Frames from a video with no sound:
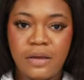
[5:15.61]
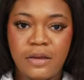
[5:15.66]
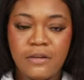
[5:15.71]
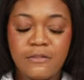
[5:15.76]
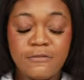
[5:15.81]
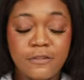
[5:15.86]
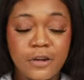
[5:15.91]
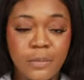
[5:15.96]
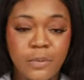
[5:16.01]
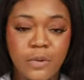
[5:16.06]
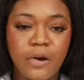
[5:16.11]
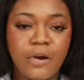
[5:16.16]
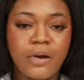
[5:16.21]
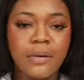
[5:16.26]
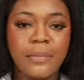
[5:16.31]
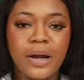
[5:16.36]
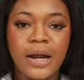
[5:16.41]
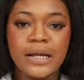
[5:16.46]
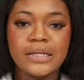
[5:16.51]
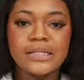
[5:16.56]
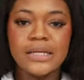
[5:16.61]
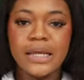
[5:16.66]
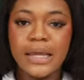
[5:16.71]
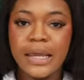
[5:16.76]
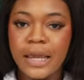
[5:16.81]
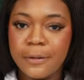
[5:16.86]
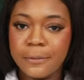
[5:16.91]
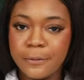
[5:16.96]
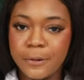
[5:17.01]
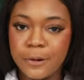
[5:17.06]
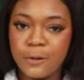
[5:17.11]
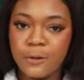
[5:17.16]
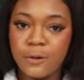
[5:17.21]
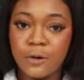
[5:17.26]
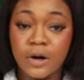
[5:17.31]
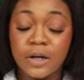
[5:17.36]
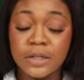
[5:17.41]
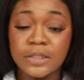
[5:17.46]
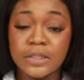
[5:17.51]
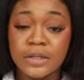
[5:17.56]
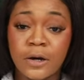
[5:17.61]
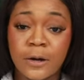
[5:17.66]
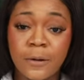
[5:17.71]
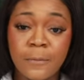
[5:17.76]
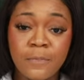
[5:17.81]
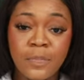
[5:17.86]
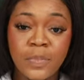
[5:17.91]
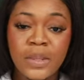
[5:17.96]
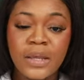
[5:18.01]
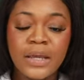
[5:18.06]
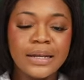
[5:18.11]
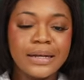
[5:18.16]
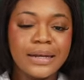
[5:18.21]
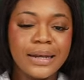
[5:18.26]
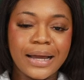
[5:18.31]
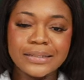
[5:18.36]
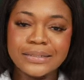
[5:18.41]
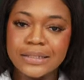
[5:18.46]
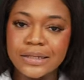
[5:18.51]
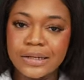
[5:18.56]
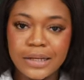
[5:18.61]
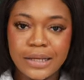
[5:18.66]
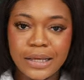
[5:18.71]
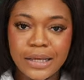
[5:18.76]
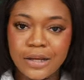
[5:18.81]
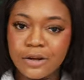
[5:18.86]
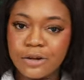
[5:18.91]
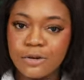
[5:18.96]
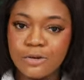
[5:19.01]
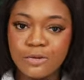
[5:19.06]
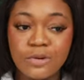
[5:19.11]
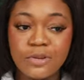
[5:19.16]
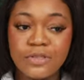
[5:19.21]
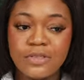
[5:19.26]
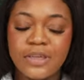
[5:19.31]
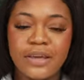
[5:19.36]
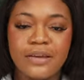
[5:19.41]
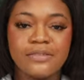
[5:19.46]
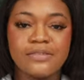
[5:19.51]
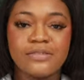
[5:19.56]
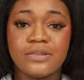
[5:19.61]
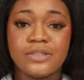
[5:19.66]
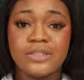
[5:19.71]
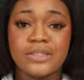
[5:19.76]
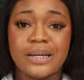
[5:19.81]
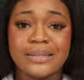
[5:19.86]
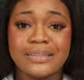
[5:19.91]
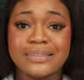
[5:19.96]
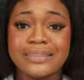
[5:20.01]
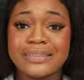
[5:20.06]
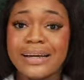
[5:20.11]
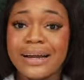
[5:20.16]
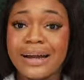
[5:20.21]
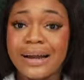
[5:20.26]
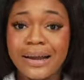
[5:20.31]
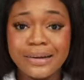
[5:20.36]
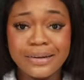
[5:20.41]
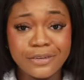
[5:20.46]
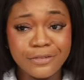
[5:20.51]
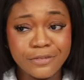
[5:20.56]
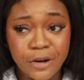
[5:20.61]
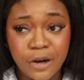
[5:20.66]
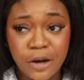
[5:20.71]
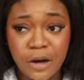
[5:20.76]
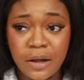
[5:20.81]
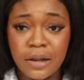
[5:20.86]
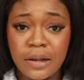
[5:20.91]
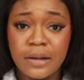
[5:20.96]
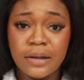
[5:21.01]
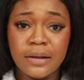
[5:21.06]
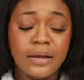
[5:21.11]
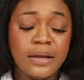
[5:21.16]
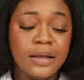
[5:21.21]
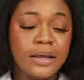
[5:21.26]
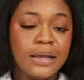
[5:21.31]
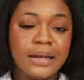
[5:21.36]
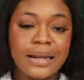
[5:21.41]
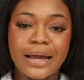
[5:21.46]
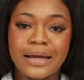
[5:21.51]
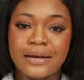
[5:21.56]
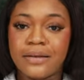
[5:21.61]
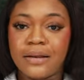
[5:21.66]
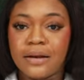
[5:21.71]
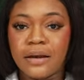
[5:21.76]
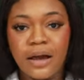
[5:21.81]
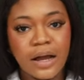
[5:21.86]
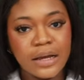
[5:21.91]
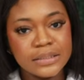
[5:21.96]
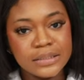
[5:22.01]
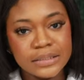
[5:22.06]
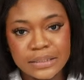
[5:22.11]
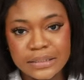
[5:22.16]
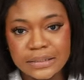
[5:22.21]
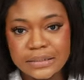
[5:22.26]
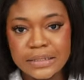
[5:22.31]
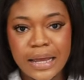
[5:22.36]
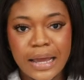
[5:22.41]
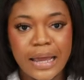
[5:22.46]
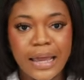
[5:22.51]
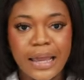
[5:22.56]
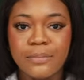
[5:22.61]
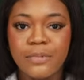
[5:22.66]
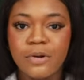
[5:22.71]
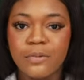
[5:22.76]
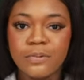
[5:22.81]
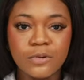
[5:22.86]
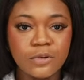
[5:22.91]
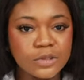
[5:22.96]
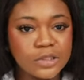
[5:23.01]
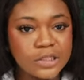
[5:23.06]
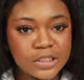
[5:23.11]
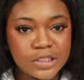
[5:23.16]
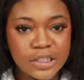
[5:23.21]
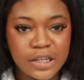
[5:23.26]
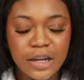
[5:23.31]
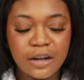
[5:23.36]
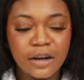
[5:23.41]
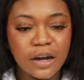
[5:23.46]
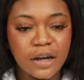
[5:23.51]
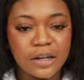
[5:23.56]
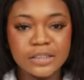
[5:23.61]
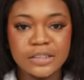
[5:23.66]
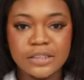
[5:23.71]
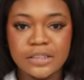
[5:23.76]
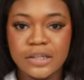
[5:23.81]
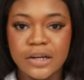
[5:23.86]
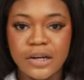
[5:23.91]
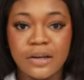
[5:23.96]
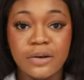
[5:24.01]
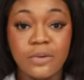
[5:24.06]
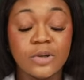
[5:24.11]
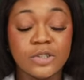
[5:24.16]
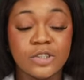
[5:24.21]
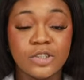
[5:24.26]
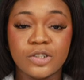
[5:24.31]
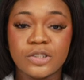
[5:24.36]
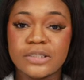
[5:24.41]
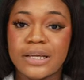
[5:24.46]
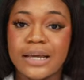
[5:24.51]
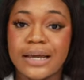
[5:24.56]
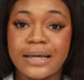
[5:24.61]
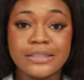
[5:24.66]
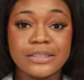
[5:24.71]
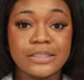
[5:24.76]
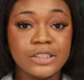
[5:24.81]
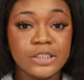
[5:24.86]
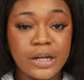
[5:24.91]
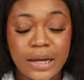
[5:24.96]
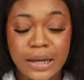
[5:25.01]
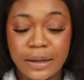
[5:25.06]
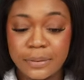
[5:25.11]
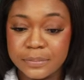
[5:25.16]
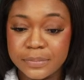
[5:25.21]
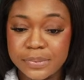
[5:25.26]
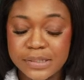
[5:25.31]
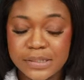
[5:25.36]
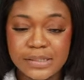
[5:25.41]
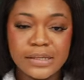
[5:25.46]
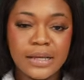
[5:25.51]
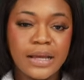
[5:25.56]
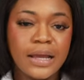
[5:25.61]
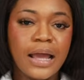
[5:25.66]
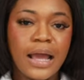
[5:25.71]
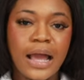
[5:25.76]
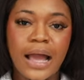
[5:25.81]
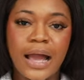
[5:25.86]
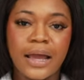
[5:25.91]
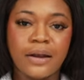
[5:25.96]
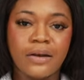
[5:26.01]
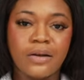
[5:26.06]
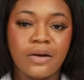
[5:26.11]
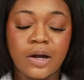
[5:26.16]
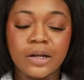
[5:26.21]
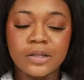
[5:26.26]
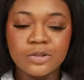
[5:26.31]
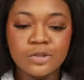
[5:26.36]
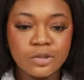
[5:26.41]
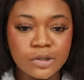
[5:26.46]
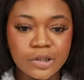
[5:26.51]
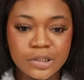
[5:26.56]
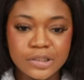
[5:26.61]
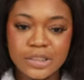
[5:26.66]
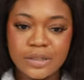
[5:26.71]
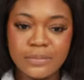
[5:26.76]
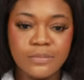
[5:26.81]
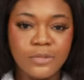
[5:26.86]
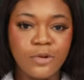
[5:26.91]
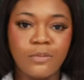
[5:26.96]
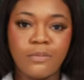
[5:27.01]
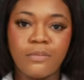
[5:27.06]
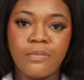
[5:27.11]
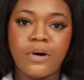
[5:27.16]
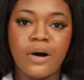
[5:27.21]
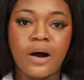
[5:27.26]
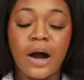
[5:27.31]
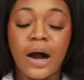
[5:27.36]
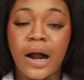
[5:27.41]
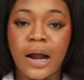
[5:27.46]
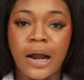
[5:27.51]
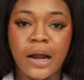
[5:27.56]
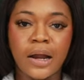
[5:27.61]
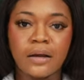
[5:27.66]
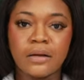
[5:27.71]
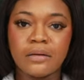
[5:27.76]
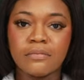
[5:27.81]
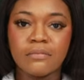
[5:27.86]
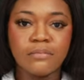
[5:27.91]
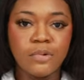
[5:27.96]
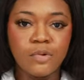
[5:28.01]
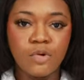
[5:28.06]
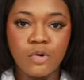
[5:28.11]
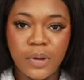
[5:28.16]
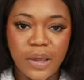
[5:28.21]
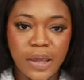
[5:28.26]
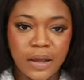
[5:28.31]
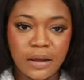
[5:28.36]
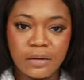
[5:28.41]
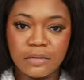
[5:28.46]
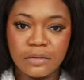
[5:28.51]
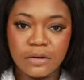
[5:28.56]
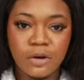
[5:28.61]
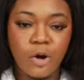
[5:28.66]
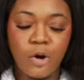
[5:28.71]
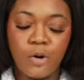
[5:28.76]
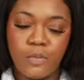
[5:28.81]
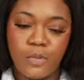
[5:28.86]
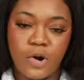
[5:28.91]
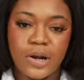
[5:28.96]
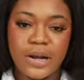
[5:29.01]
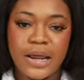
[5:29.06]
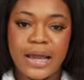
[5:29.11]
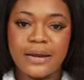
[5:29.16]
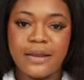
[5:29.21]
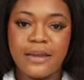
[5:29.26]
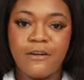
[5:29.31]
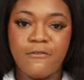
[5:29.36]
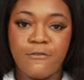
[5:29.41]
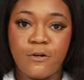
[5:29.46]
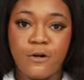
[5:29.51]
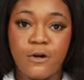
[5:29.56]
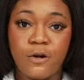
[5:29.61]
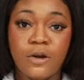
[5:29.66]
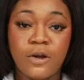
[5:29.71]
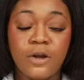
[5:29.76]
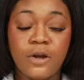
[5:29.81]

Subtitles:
February, March, April quarter, that's going to include things such as Carnival, had the Lost in Time, the Protégé concert, we just had Champs, and our tourism number are booming now more than ever.